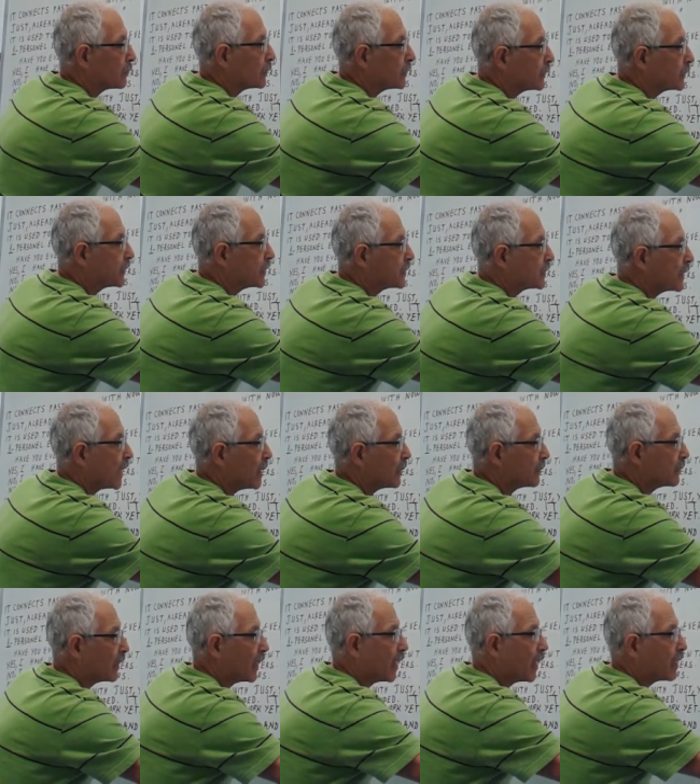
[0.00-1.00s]
It is
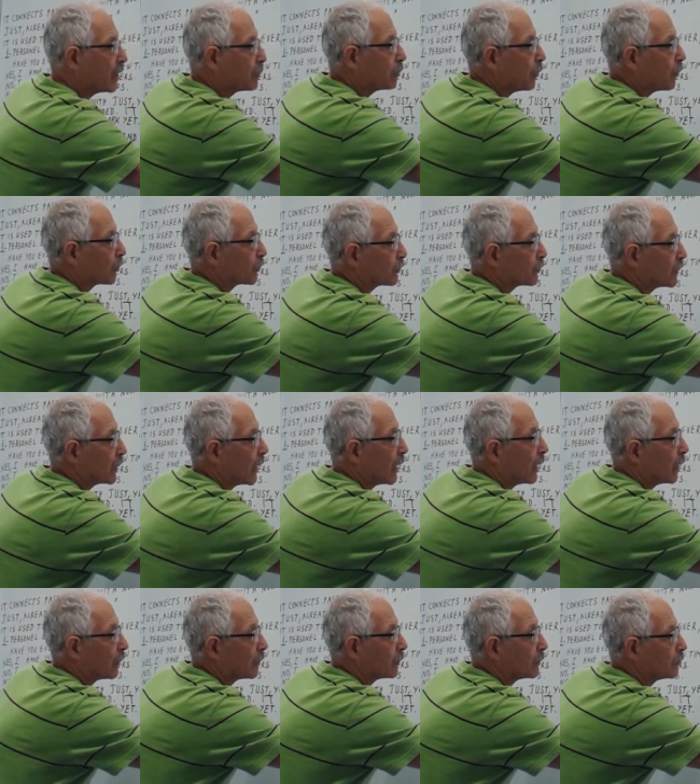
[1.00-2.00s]
at the airport
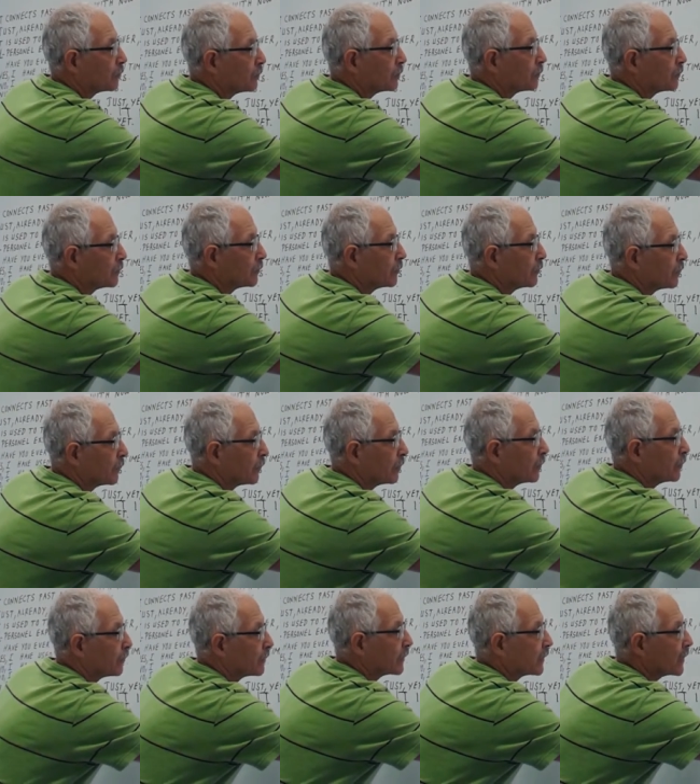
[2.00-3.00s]
now.
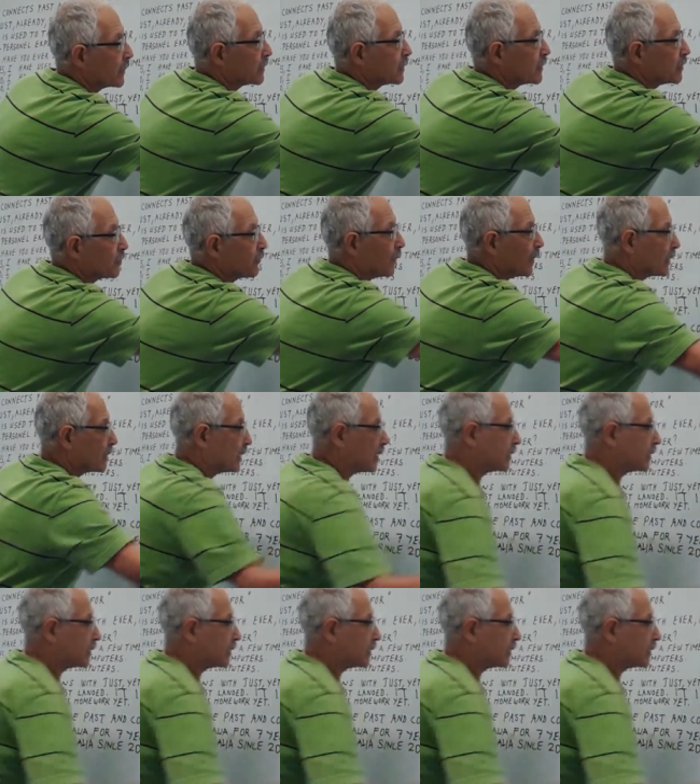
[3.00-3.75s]
This is what